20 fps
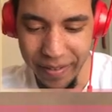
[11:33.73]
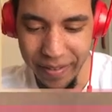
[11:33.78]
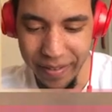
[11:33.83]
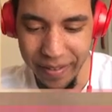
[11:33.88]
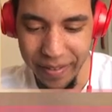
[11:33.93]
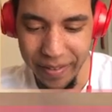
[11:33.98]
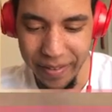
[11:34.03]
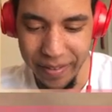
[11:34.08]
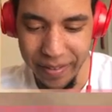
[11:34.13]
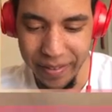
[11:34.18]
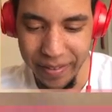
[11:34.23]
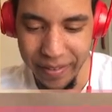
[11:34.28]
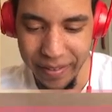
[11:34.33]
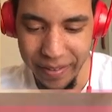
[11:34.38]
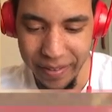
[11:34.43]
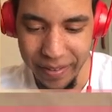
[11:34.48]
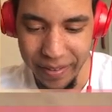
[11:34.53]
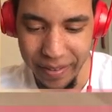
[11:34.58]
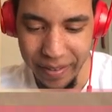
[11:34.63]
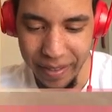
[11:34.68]

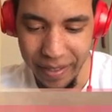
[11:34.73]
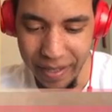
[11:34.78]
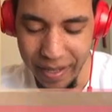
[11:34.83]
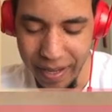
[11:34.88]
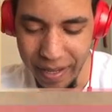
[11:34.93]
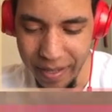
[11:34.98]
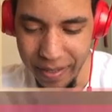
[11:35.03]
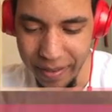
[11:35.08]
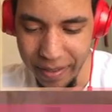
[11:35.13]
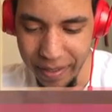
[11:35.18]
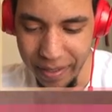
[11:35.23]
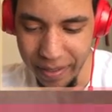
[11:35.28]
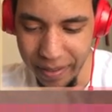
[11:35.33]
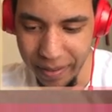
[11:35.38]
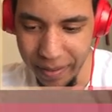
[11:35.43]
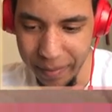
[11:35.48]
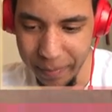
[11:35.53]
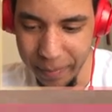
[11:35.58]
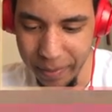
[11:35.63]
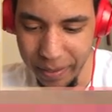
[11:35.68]

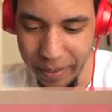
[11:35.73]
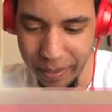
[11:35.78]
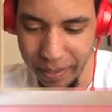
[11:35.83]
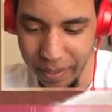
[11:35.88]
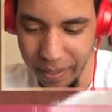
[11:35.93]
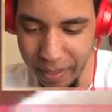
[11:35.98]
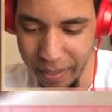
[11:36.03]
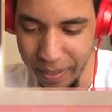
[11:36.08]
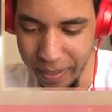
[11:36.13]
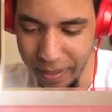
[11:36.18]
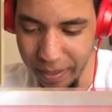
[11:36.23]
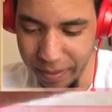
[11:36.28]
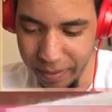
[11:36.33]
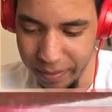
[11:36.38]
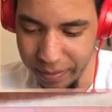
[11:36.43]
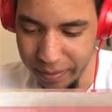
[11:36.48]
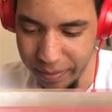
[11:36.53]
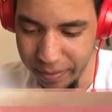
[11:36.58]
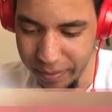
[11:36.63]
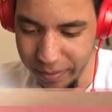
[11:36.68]

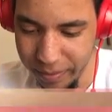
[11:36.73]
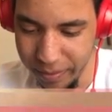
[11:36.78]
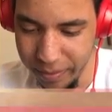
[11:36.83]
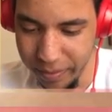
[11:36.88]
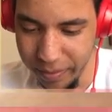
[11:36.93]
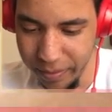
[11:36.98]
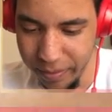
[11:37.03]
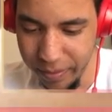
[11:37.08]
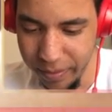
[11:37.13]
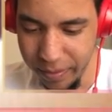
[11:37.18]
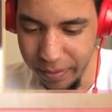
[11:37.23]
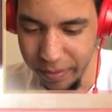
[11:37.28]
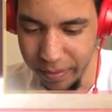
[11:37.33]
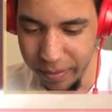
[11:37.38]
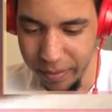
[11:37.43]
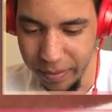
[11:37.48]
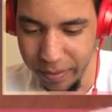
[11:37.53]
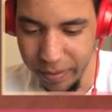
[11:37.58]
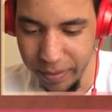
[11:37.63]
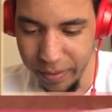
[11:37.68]

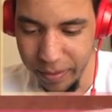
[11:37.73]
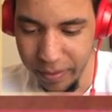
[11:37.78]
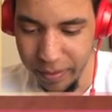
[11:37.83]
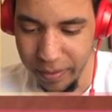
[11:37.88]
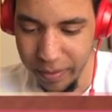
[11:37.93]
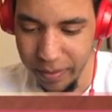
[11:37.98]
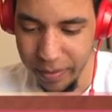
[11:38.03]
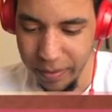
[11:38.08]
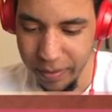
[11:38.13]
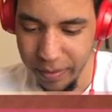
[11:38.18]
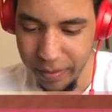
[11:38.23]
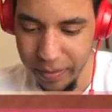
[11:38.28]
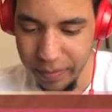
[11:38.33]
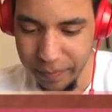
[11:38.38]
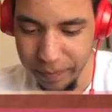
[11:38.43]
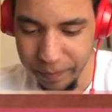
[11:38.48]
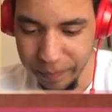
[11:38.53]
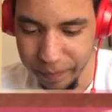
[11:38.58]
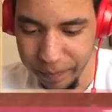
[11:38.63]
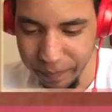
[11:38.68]
Nobody speaks.